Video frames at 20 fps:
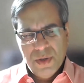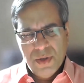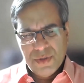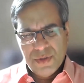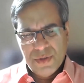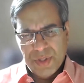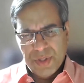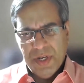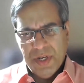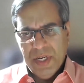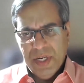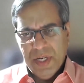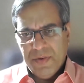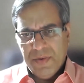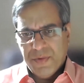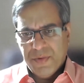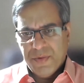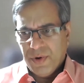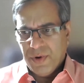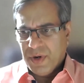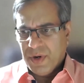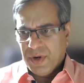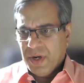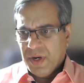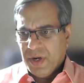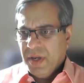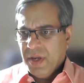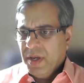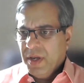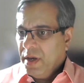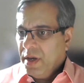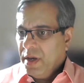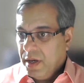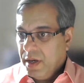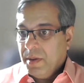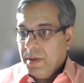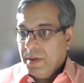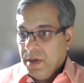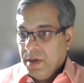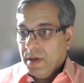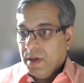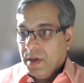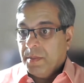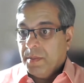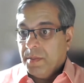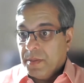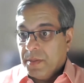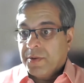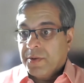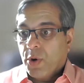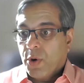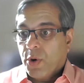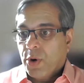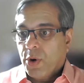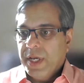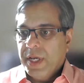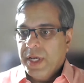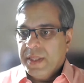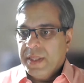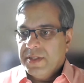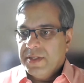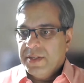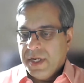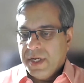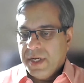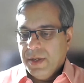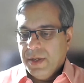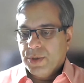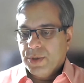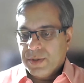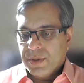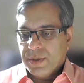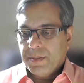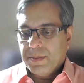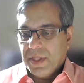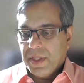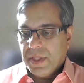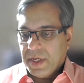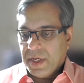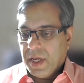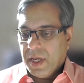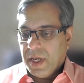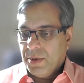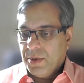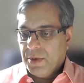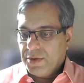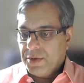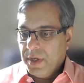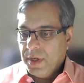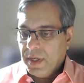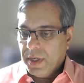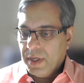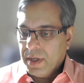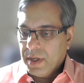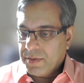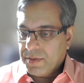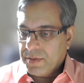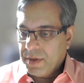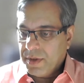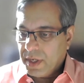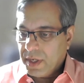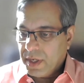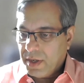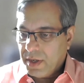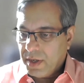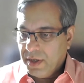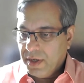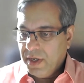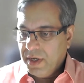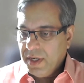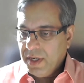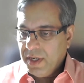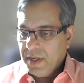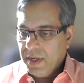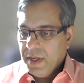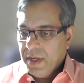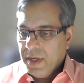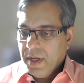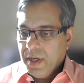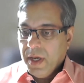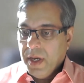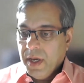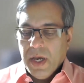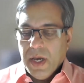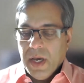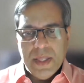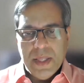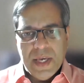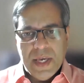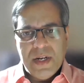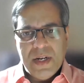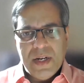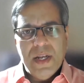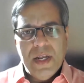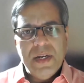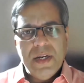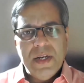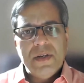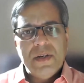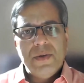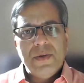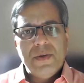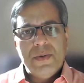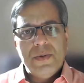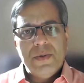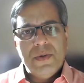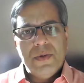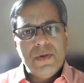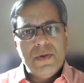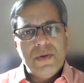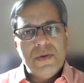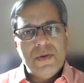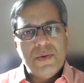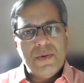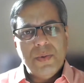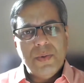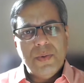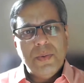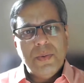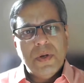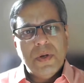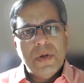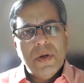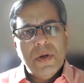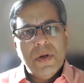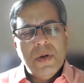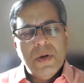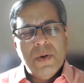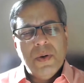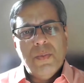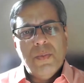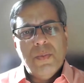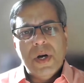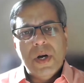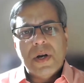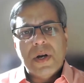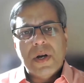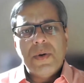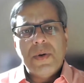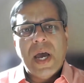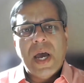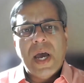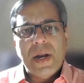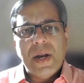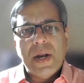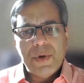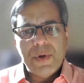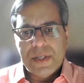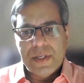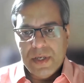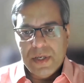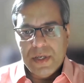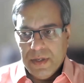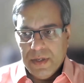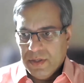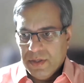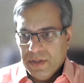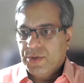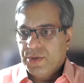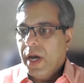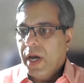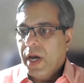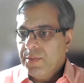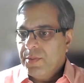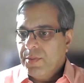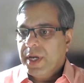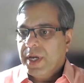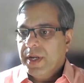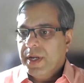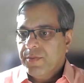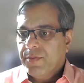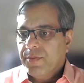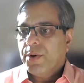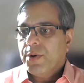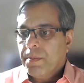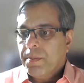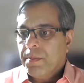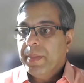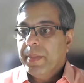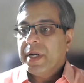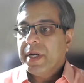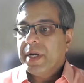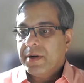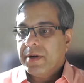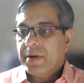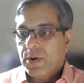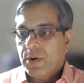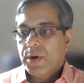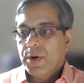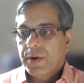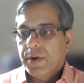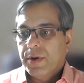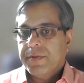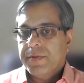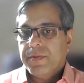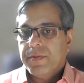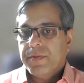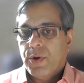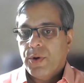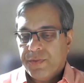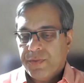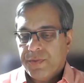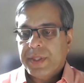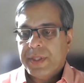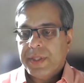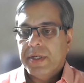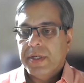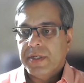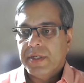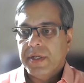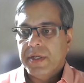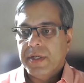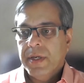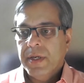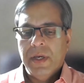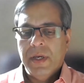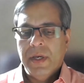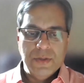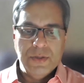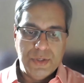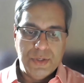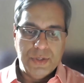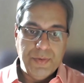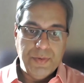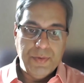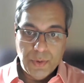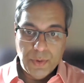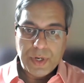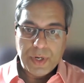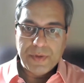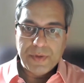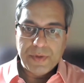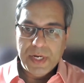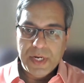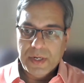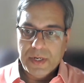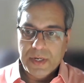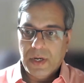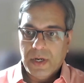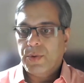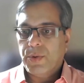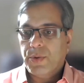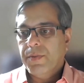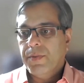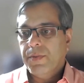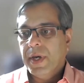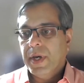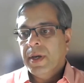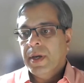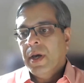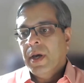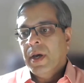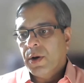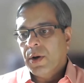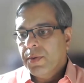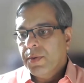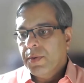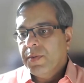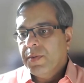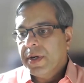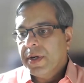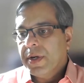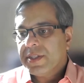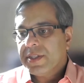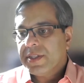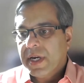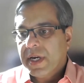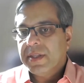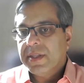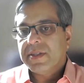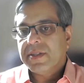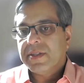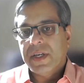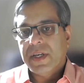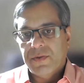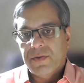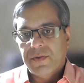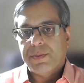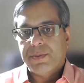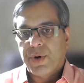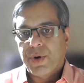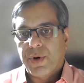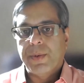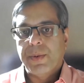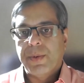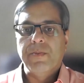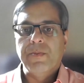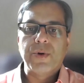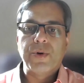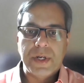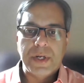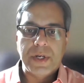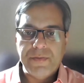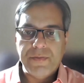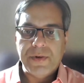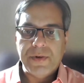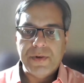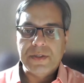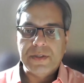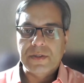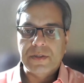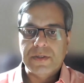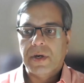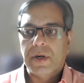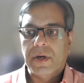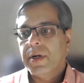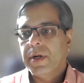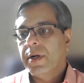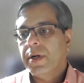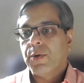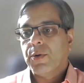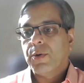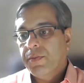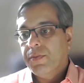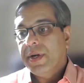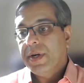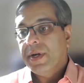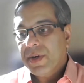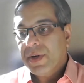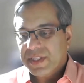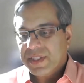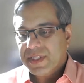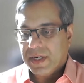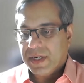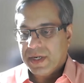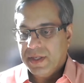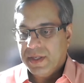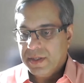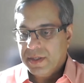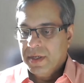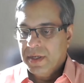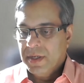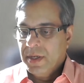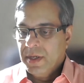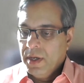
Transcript: So the need for recording ethnicity was something that came out really, really clearly. And that led to work around advocacy. So advocating for better recording of ethnicity. So if we don't have the data, how can we understand the scale of the problem, what the differences are, and how can we address that then?